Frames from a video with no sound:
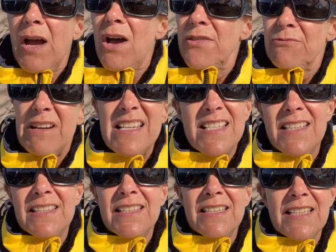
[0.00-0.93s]
are the
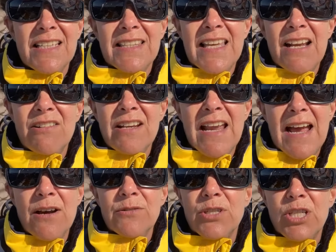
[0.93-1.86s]
reason that there are
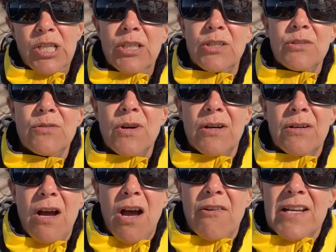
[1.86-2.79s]
now two
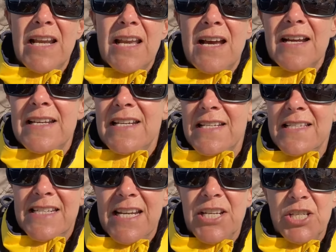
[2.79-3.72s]
RNLI
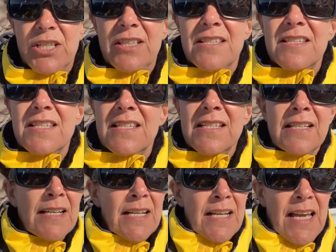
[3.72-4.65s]
stations
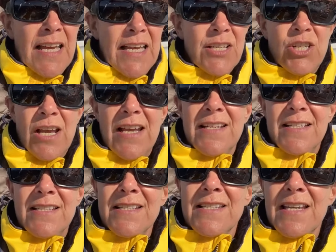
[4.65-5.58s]
in
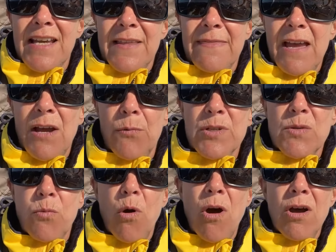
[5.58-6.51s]
Shetland. Uh, there was
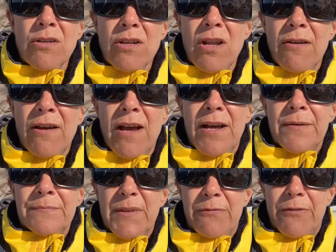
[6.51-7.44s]
one,
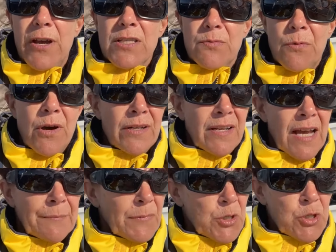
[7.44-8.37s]
um, the first one,
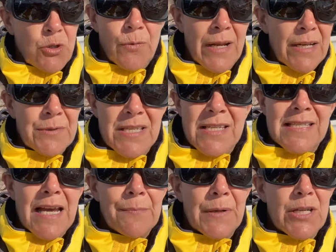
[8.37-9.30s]
I'm not sure when it was
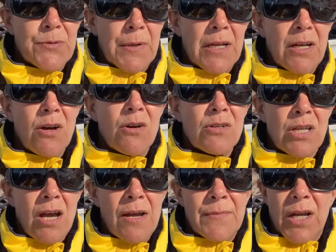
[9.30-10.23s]
established, but a long
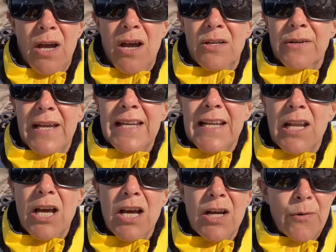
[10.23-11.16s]
time ago in
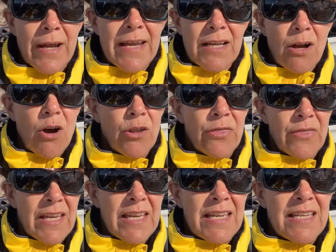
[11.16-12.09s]
Lerwick on
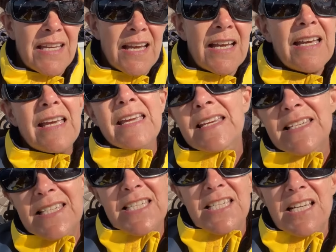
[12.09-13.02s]
the
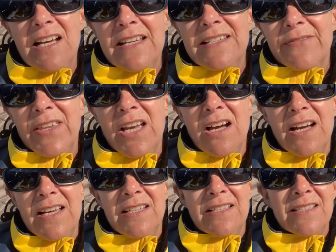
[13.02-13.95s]
east side of the
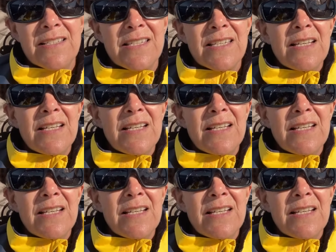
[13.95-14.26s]
island.